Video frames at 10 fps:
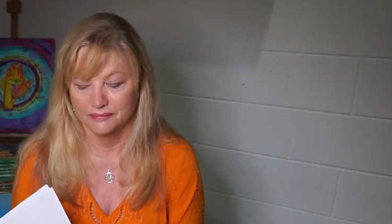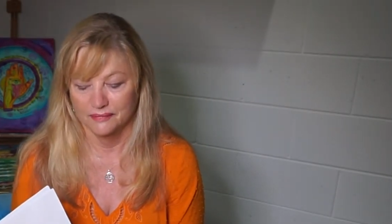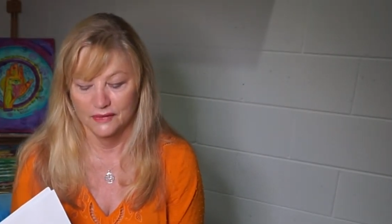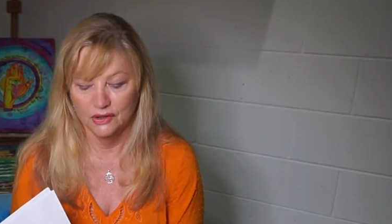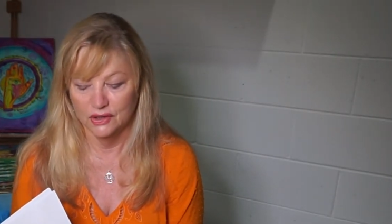
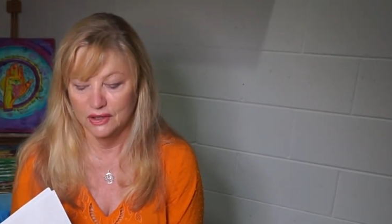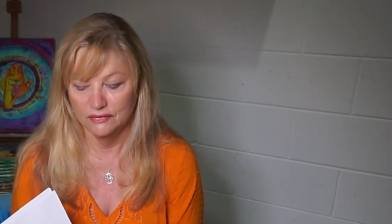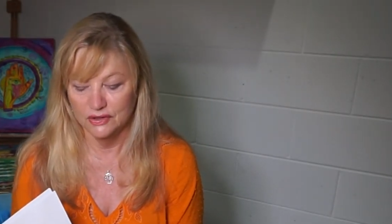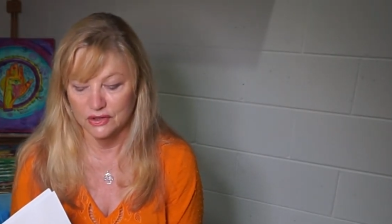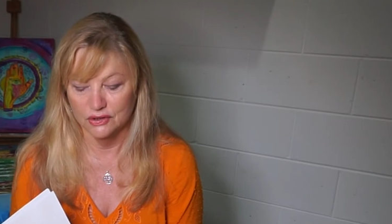You could
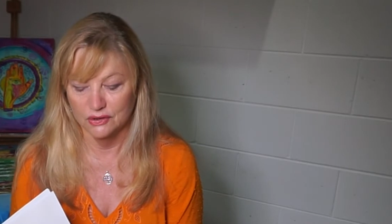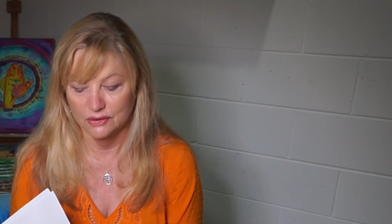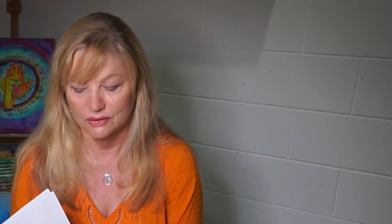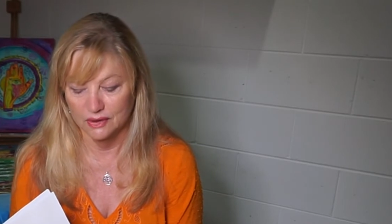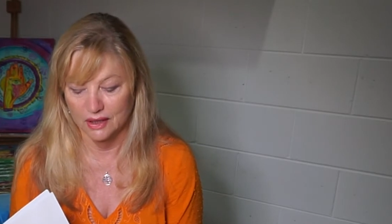even
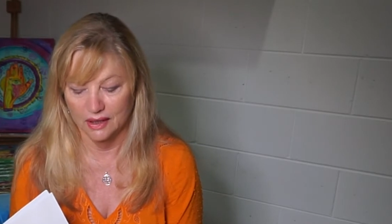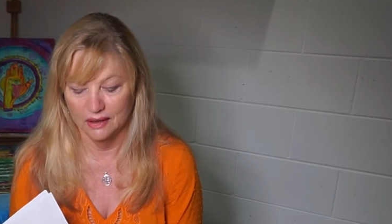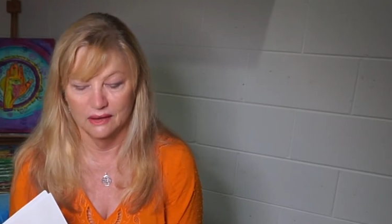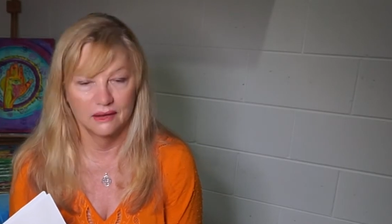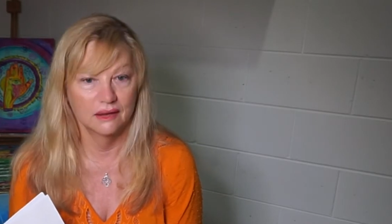do
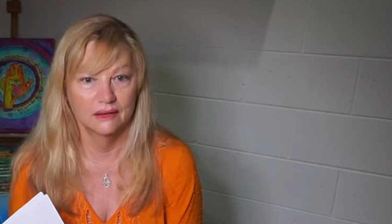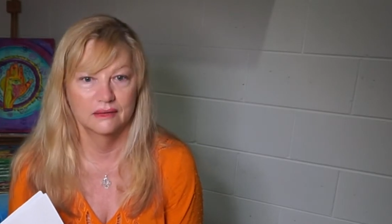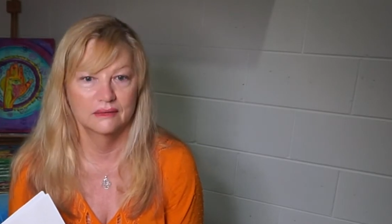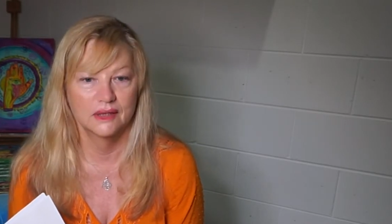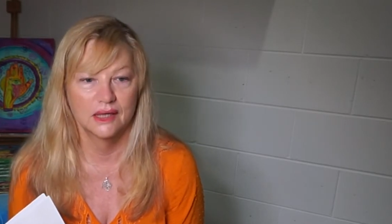
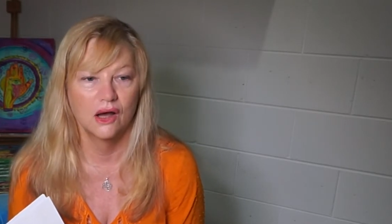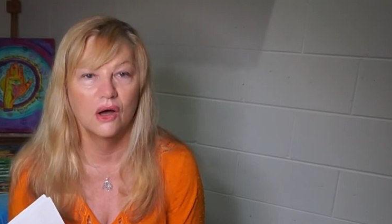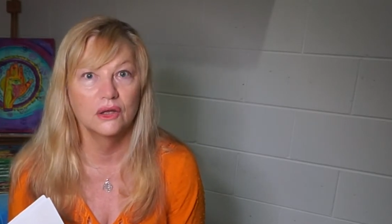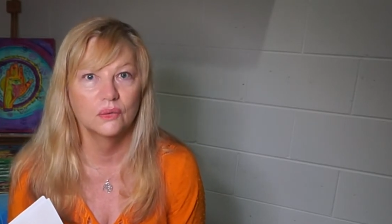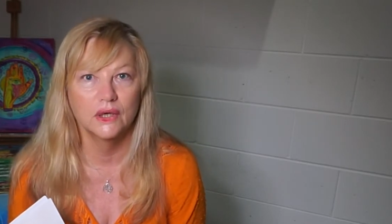a
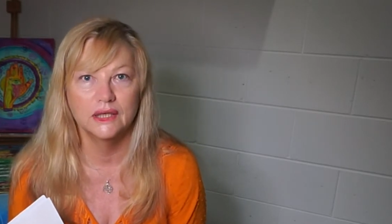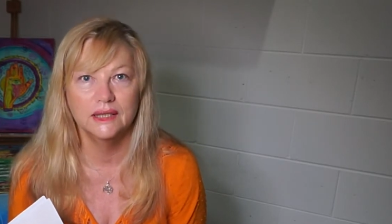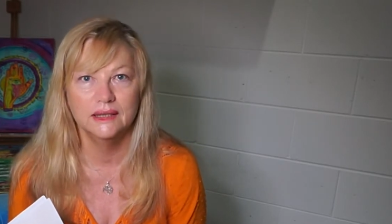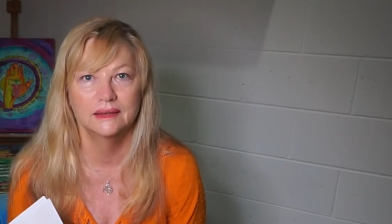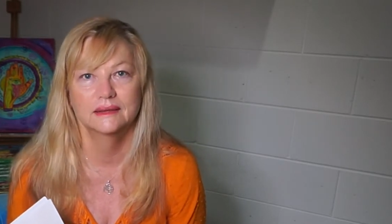
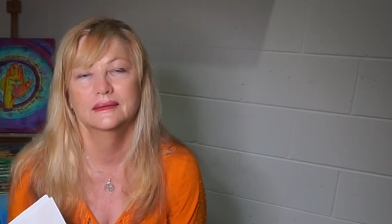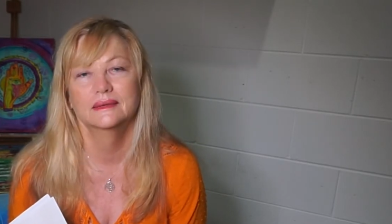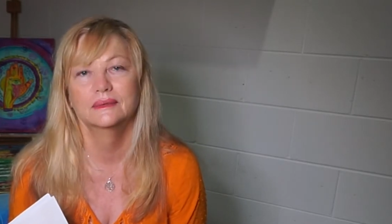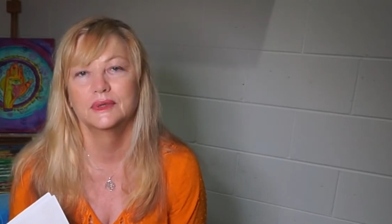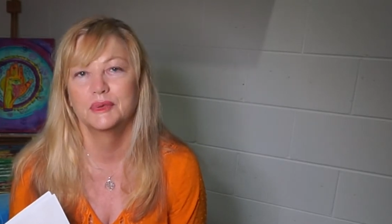Halloween
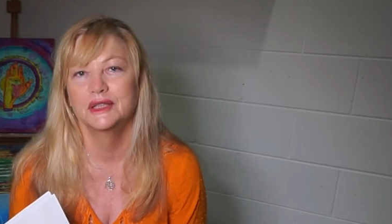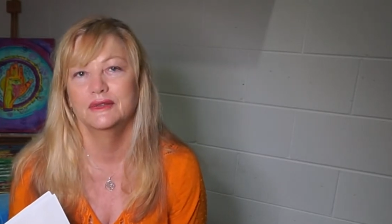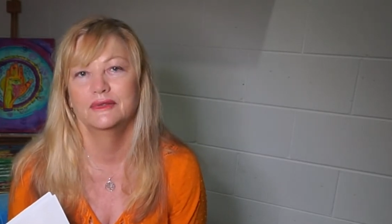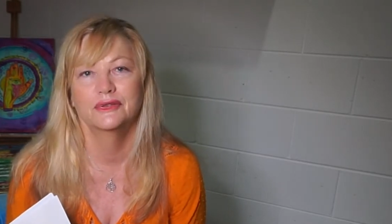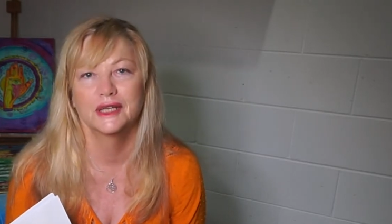would
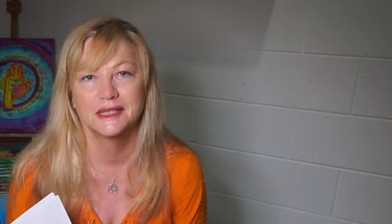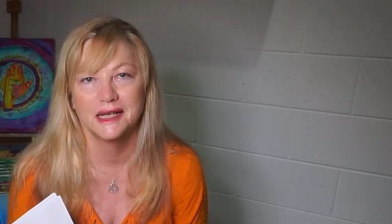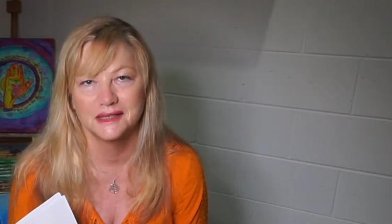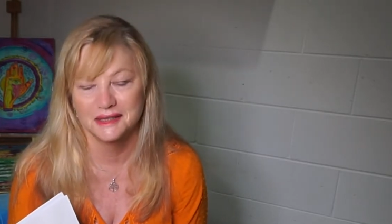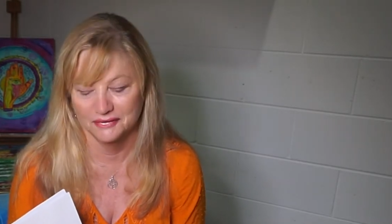be
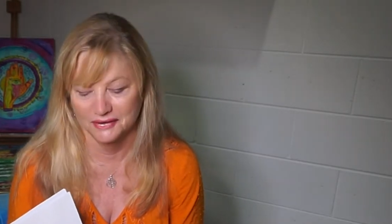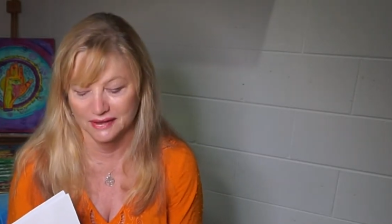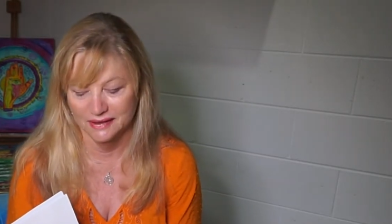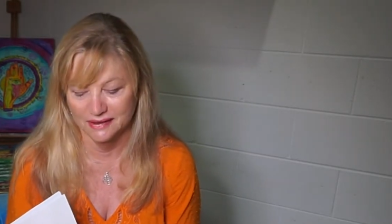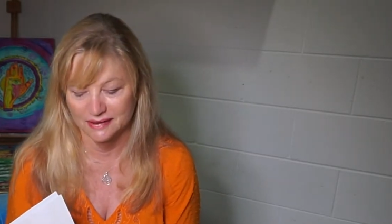fantastic for
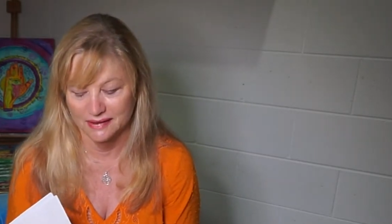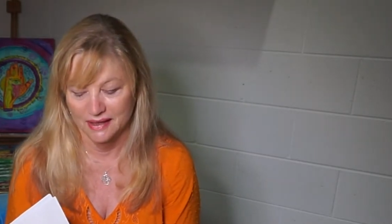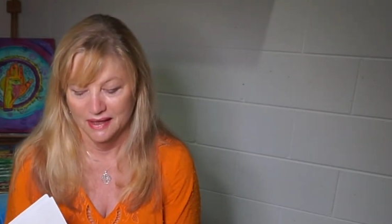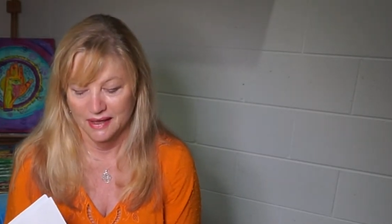this.